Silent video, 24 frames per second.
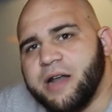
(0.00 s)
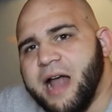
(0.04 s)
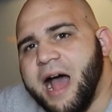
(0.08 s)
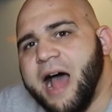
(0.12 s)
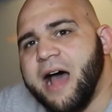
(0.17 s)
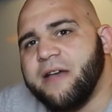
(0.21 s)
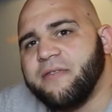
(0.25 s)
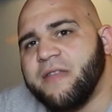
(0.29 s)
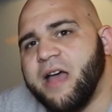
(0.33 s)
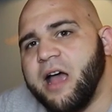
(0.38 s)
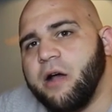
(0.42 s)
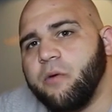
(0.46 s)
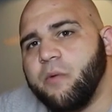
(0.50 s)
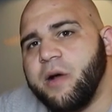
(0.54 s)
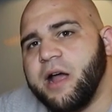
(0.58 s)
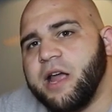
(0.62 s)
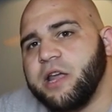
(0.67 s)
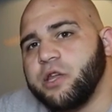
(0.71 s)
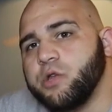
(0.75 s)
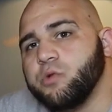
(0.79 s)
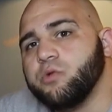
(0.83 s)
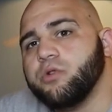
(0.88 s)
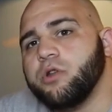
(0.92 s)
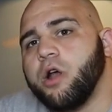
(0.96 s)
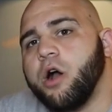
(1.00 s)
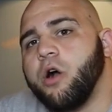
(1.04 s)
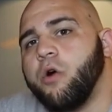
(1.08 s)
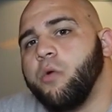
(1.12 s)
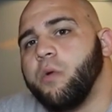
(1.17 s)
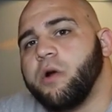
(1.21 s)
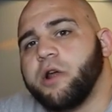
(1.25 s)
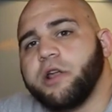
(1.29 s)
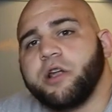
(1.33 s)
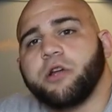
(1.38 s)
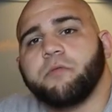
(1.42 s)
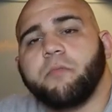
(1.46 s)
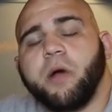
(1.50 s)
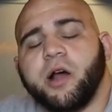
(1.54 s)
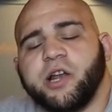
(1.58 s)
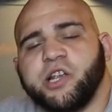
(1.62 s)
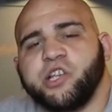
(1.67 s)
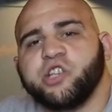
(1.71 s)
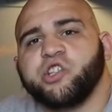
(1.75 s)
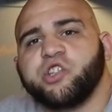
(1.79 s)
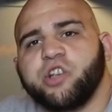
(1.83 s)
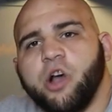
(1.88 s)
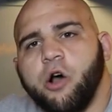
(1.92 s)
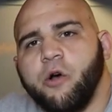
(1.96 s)
not. That way you know where your
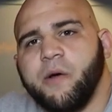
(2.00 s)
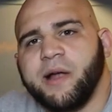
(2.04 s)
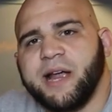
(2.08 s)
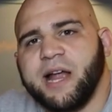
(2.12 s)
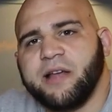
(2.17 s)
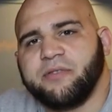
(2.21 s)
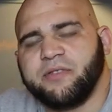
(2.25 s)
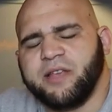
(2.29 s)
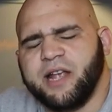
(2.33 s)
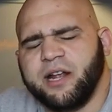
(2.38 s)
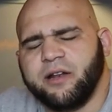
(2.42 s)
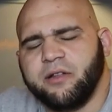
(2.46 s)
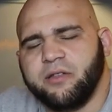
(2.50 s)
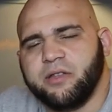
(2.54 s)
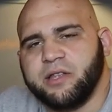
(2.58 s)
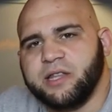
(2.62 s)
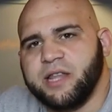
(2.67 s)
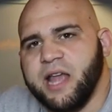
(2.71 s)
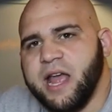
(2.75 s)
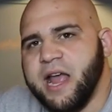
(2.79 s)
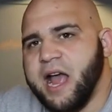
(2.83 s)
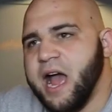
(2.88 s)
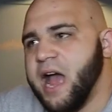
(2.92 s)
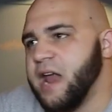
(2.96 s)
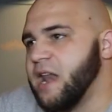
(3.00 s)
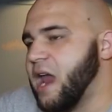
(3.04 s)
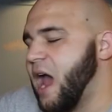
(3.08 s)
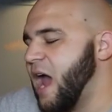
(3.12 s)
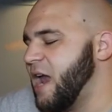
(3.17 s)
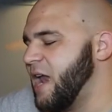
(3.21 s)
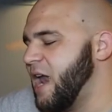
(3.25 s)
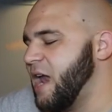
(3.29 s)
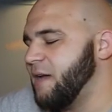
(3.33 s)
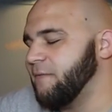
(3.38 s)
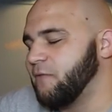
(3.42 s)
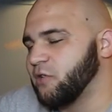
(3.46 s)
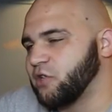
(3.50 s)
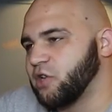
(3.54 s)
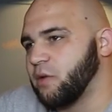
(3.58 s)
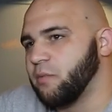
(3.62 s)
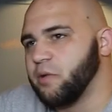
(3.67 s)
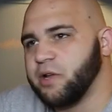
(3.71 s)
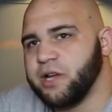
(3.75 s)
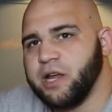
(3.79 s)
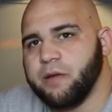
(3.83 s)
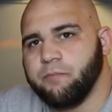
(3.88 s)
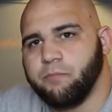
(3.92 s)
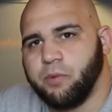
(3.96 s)
money is going at the end of the day. I, I hate for
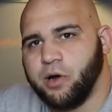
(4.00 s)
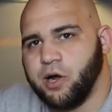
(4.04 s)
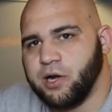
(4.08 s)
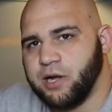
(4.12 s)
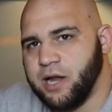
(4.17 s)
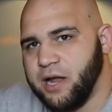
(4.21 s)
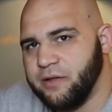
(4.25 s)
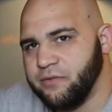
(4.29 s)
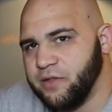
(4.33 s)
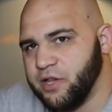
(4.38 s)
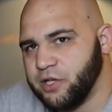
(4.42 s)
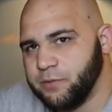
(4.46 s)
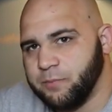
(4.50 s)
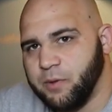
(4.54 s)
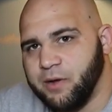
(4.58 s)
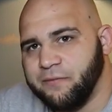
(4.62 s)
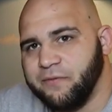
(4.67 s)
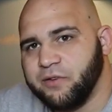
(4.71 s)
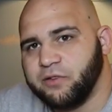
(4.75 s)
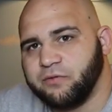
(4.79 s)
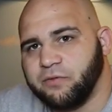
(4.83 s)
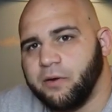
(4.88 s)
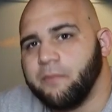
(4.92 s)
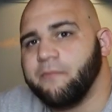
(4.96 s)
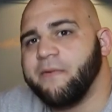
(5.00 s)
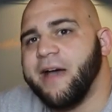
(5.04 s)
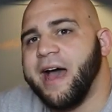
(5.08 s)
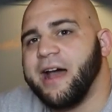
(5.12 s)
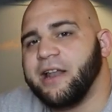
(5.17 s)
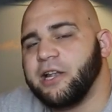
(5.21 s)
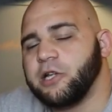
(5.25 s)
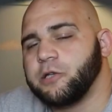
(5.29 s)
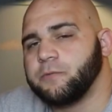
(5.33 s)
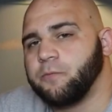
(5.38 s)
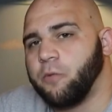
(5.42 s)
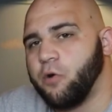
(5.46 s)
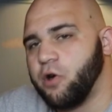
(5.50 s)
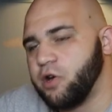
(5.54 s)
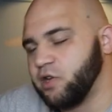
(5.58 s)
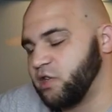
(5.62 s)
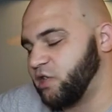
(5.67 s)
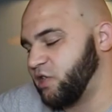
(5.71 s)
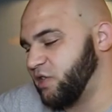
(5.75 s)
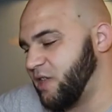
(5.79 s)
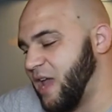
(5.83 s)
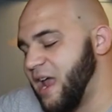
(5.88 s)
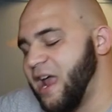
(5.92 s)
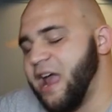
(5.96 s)
someone to get burned on this, but if it's from Vali
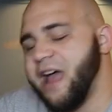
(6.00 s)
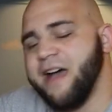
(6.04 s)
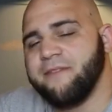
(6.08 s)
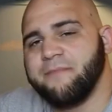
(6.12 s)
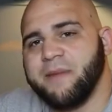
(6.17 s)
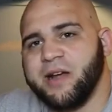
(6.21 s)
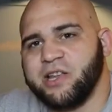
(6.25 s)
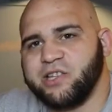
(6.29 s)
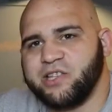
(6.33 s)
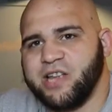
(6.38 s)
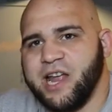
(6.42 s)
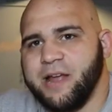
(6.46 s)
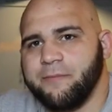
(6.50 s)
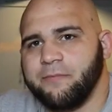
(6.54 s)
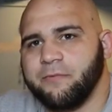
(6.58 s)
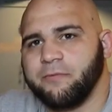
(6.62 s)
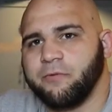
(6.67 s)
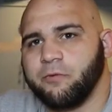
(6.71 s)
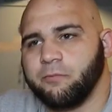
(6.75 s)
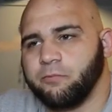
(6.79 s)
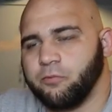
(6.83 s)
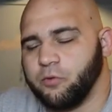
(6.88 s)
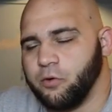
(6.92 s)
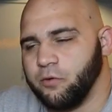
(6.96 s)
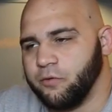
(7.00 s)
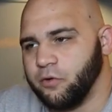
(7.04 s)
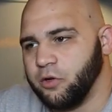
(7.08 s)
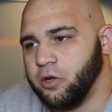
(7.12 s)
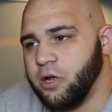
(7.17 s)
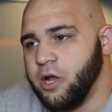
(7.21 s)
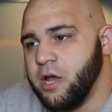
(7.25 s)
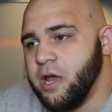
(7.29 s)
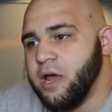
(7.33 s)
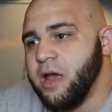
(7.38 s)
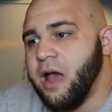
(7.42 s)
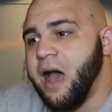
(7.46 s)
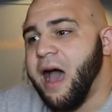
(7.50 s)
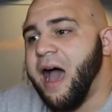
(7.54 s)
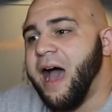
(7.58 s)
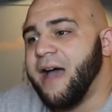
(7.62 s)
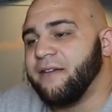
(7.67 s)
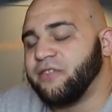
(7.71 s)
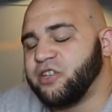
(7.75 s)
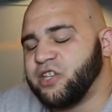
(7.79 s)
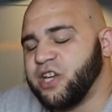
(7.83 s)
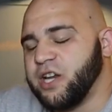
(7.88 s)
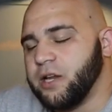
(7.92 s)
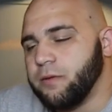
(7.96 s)
Sports, they have my stamp of approval.
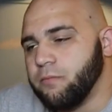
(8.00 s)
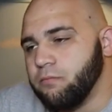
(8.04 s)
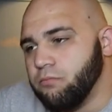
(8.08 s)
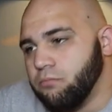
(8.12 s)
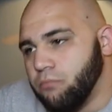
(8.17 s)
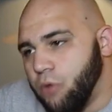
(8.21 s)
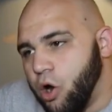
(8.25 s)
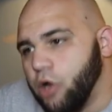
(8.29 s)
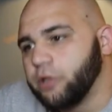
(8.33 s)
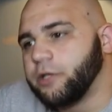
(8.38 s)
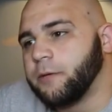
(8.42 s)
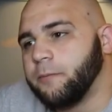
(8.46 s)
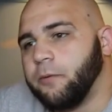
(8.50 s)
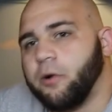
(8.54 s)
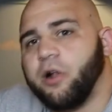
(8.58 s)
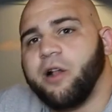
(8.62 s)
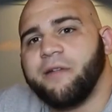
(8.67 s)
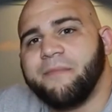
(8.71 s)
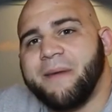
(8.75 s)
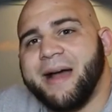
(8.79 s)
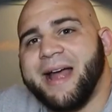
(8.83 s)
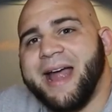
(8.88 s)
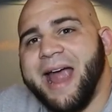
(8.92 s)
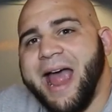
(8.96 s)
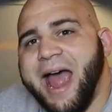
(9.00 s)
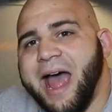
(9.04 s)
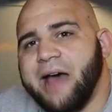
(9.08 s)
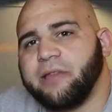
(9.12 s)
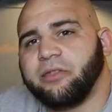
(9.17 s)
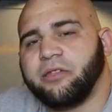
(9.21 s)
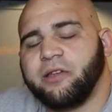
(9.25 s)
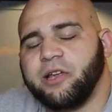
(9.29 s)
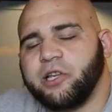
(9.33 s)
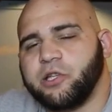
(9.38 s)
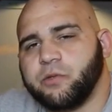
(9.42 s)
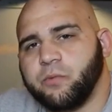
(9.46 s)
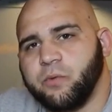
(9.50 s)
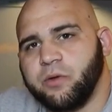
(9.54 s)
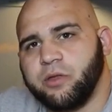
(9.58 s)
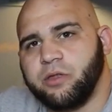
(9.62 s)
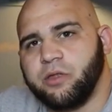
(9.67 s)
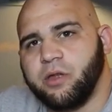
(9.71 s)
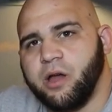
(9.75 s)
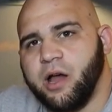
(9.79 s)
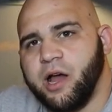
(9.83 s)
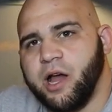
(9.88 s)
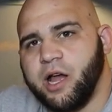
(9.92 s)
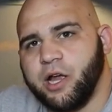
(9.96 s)
I've seen multiple of my athletes with
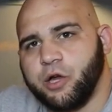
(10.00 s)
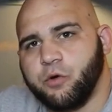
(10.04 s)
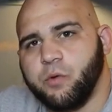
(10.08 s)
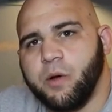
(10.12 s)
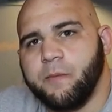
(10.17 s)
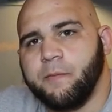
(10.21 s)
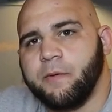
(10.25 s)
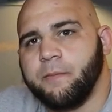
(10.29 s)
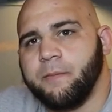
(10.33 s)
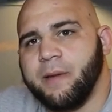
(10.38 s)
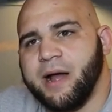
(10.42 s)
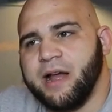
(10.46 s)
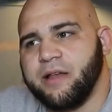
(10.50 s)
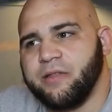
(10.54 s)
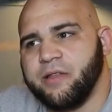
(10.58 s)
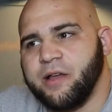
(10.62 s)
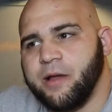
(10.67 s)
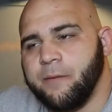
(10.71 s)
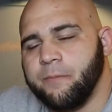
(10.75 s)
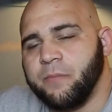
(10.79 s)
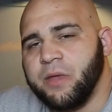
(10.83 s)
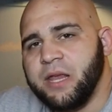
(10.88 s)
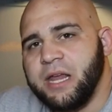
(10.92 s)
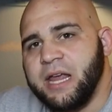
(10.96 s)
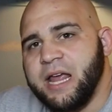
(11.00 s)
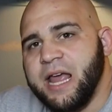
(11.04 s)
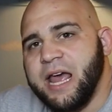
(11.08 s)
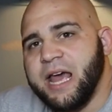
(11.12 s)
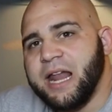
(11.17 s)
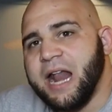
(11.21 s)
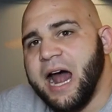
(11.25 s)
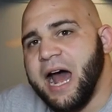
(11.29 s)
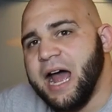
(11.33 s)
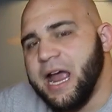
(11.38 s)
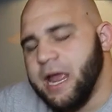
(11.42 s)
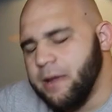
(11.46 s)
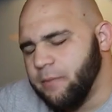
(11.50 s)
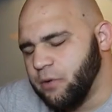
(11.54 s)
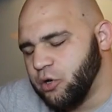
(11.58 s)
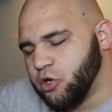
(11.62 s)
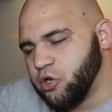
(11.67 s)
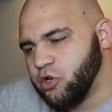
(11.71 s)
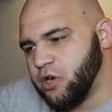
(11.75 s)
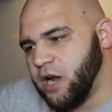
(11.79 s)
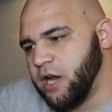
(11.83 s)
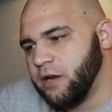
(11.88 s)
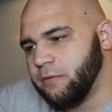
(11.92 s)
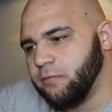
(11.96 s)
uh, equipment by them, and I am
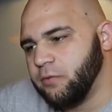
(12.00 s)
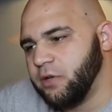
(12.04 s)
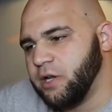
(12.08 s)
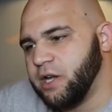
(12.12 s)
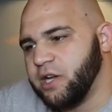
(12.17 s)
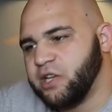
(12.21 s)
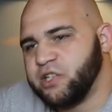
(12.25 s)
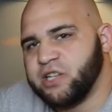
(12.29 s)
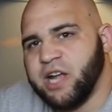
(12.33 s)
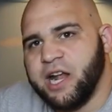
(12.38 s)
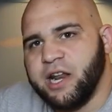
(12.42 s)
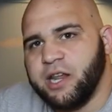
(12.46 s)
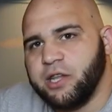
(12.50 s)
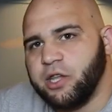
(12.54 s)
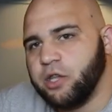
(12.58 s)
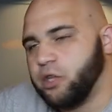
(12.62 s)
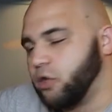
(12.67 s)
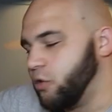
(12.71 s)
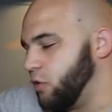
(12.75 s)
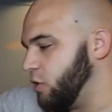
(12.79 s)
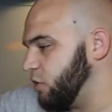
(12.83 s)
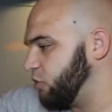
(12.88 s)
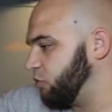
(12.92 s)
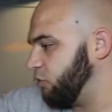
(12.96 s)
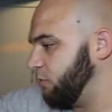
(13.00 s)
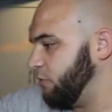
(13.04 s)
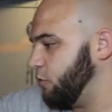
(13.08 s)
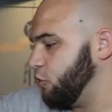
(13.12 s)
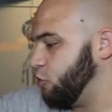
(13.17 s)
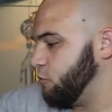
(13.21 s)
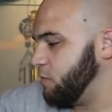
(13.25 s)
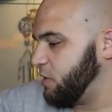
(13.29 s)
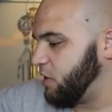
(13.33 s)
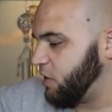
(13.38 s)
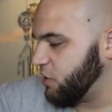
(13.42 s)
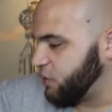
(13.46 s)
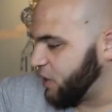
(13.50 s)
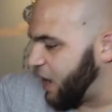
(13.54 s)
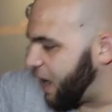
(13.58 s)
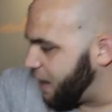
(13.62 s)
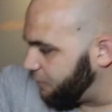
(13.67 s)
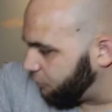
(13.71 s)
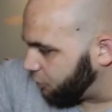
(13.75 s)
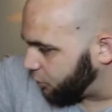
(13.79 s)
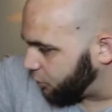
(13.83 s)
incredibly excited to do this review because I